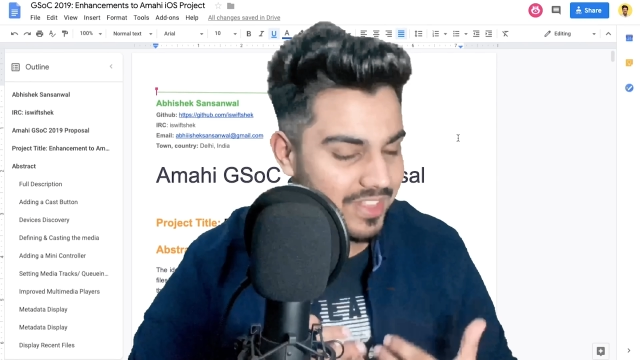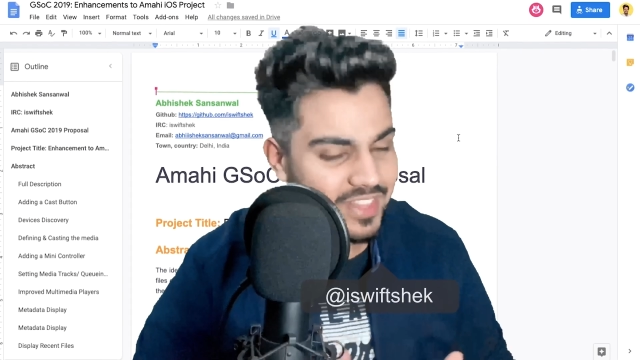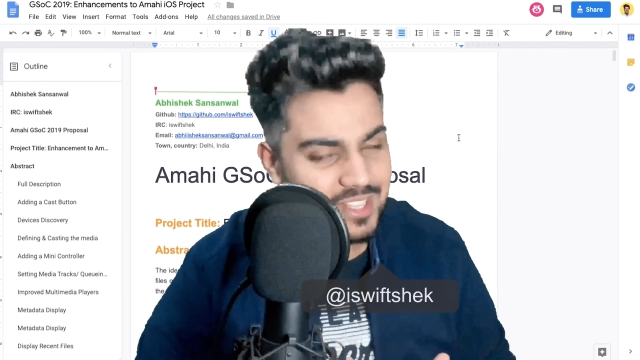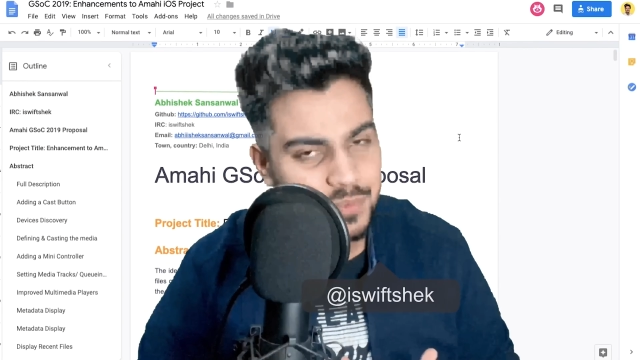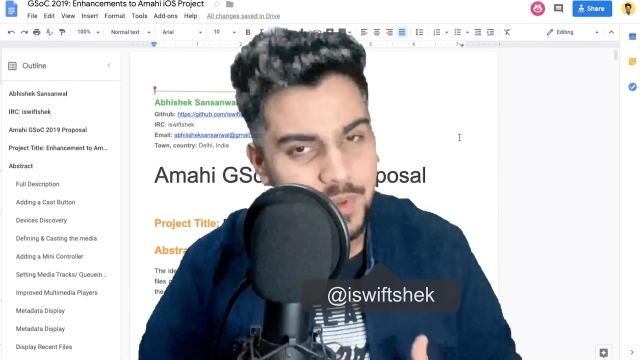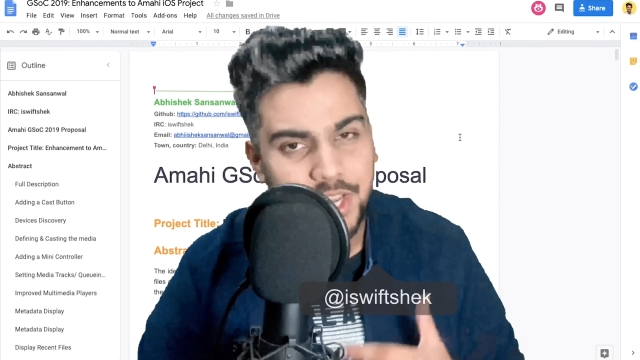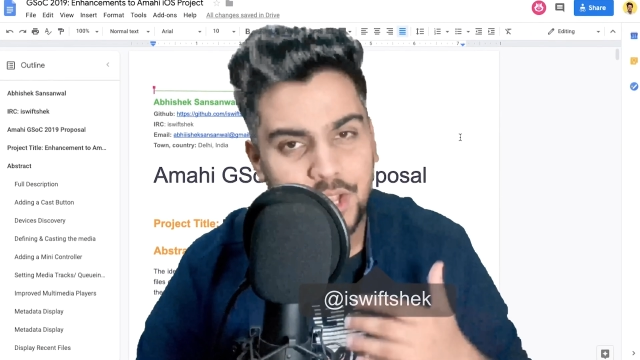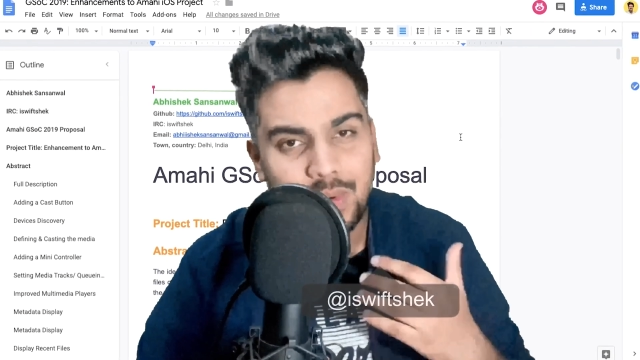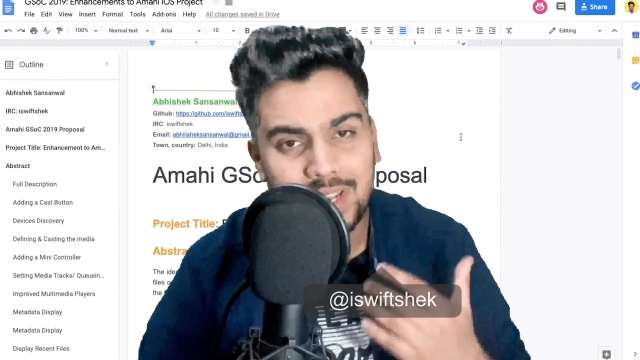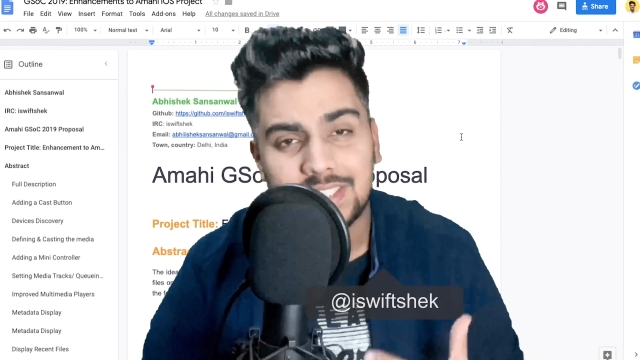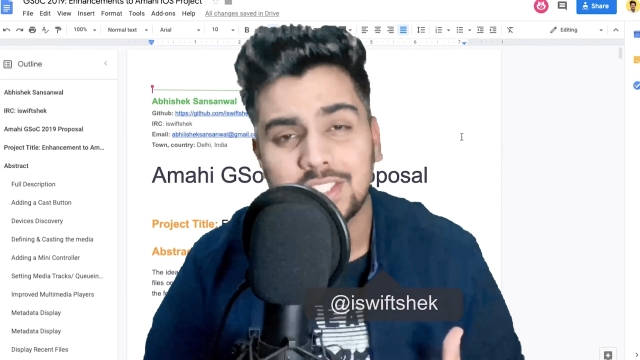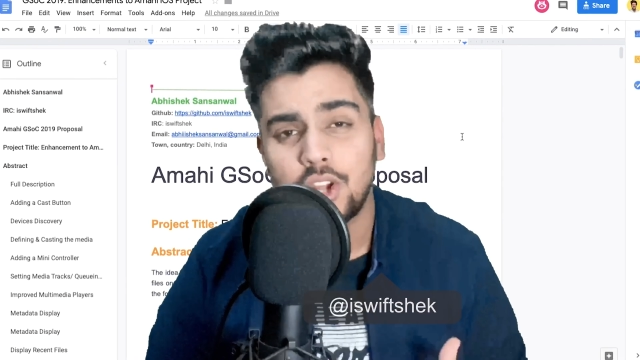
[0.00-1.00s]
In this
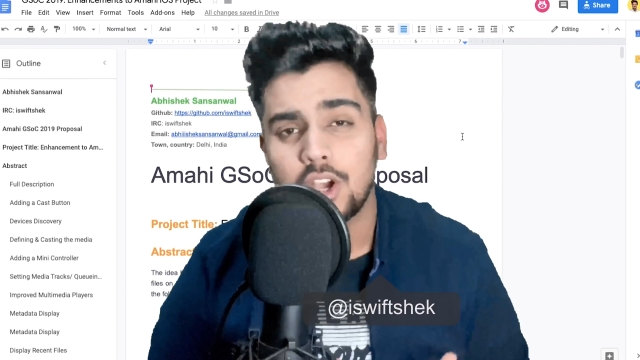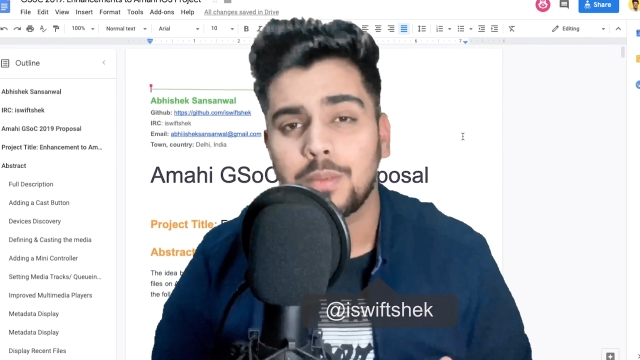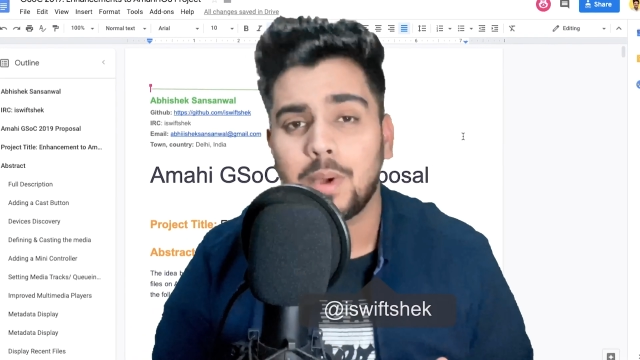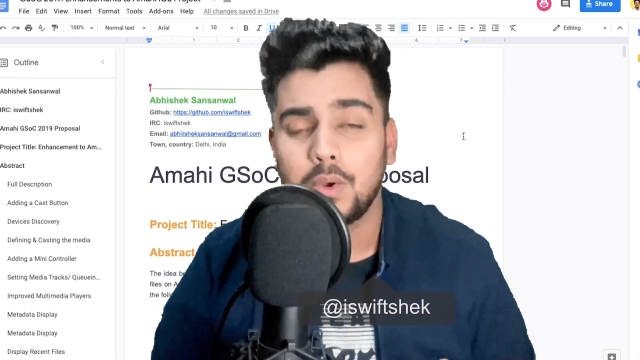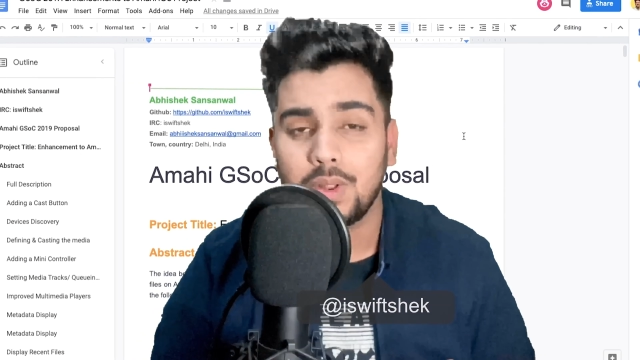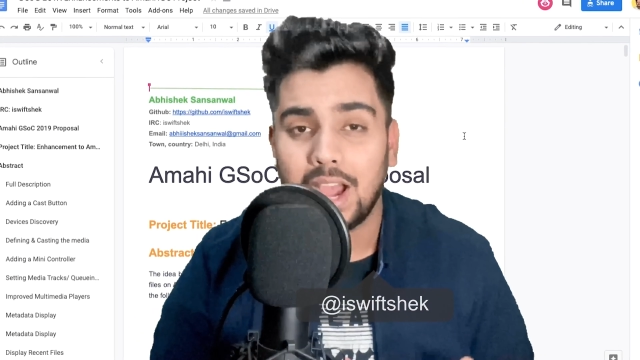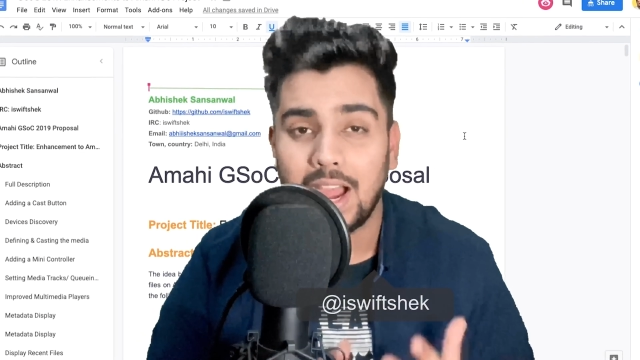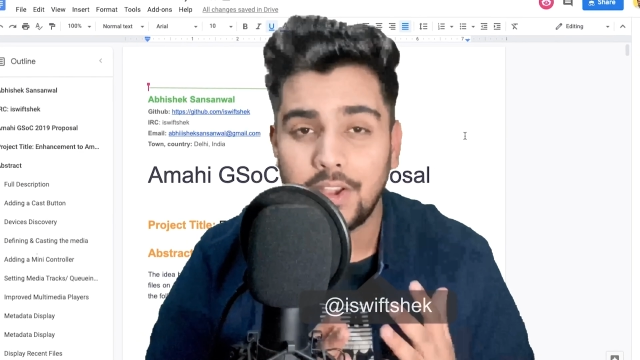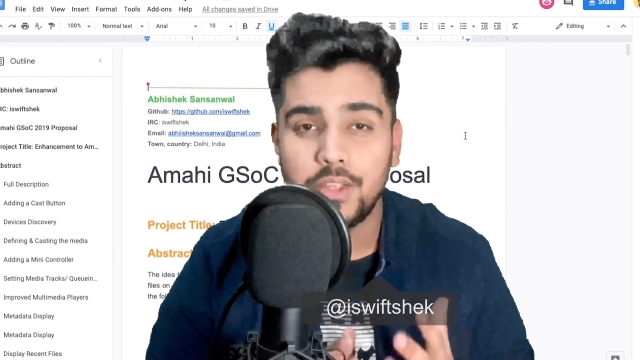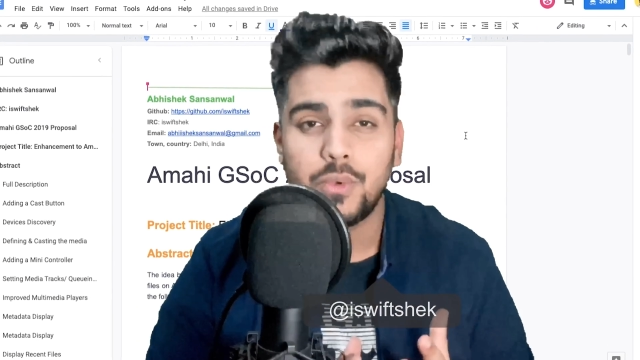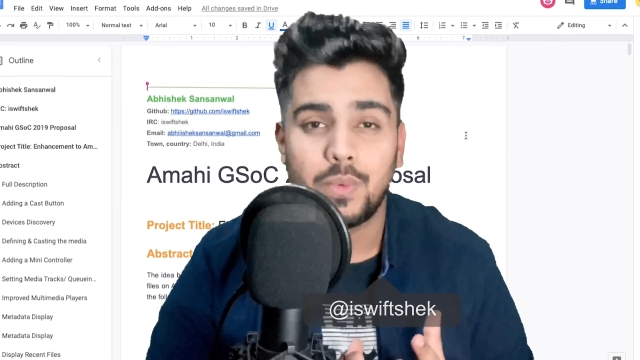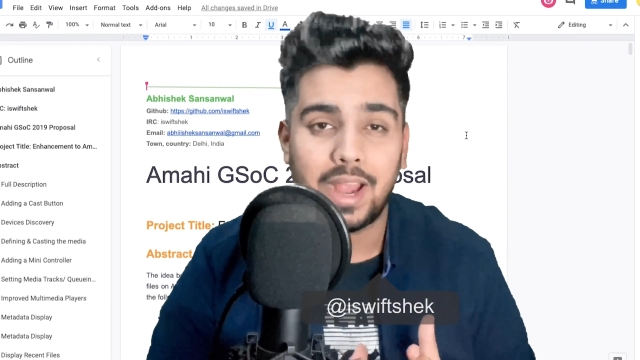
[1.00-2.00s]
video, let's talk about how
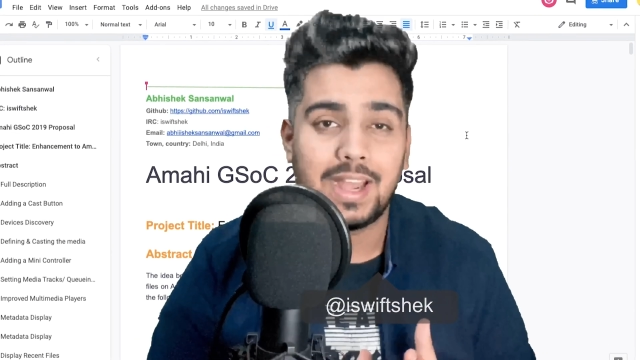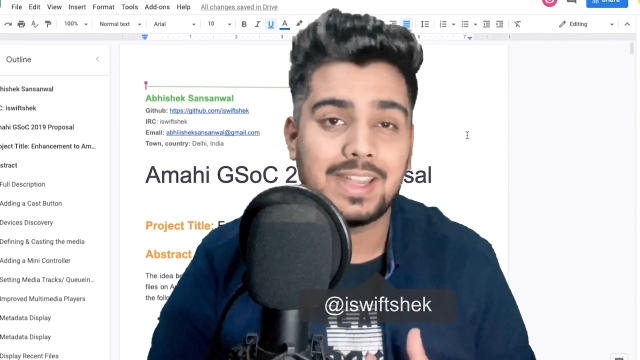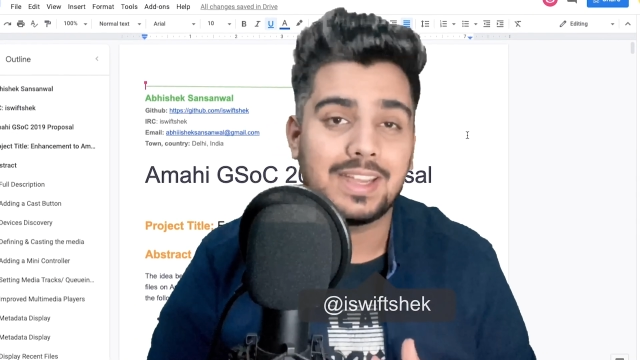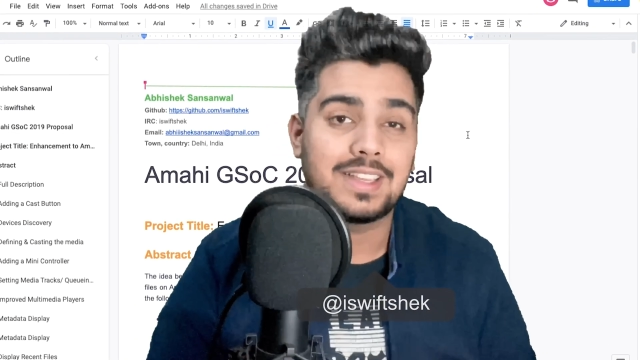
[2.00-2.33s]
you write